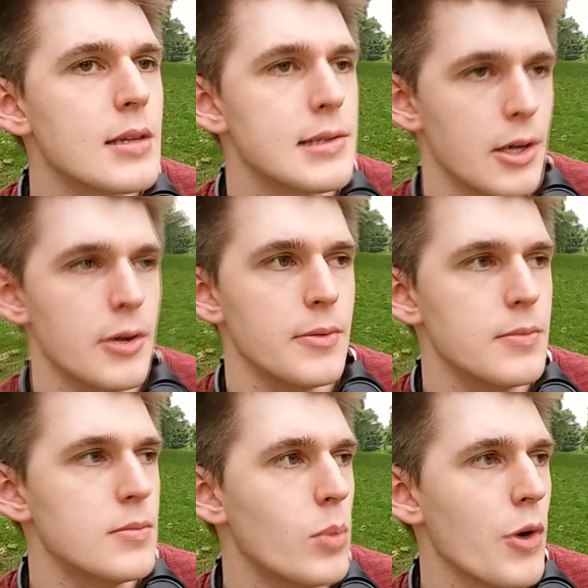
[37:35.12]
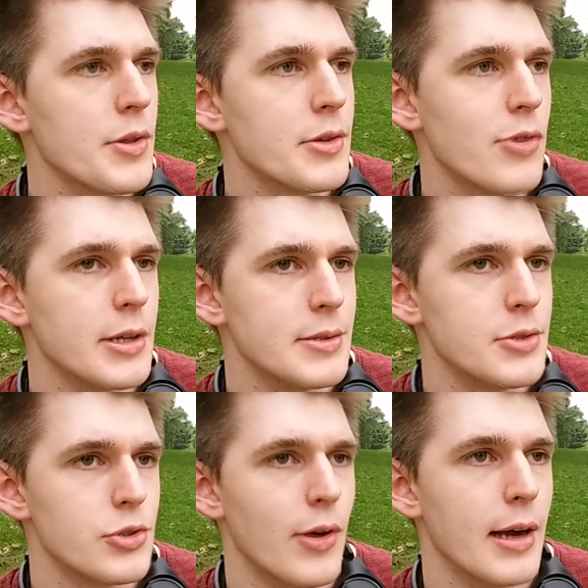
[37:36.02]
So we're on the right
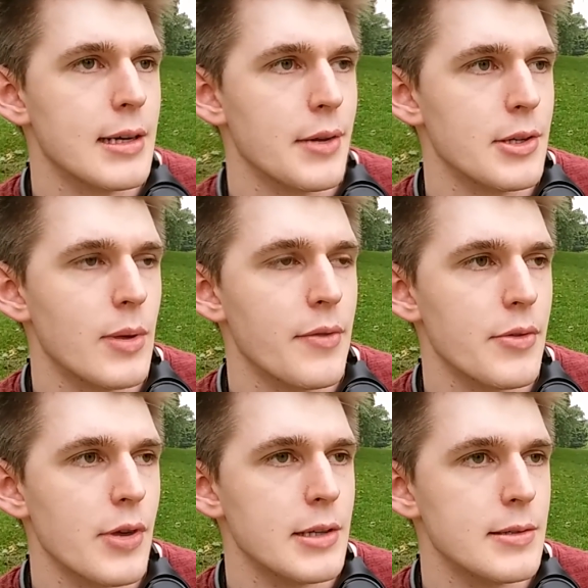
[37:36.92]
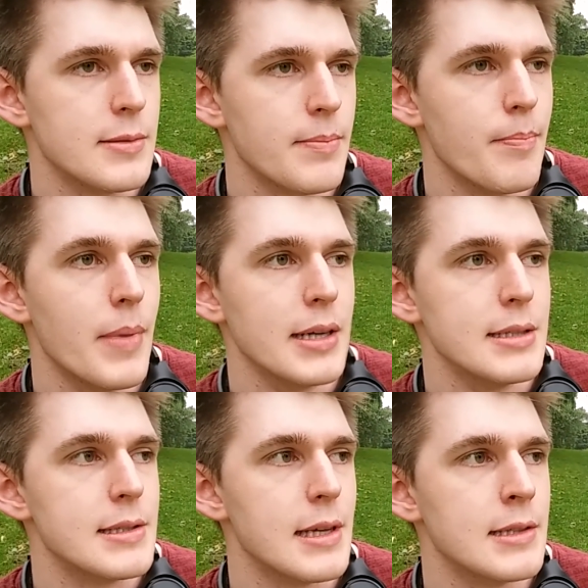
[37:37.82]
track. I think we have the right
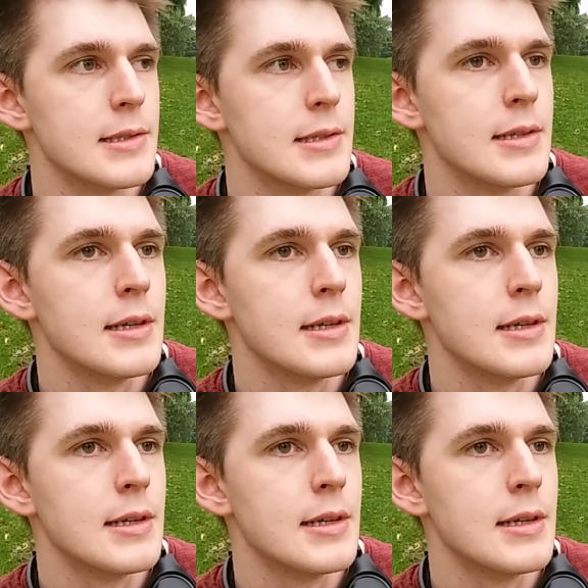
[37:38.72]
mindset.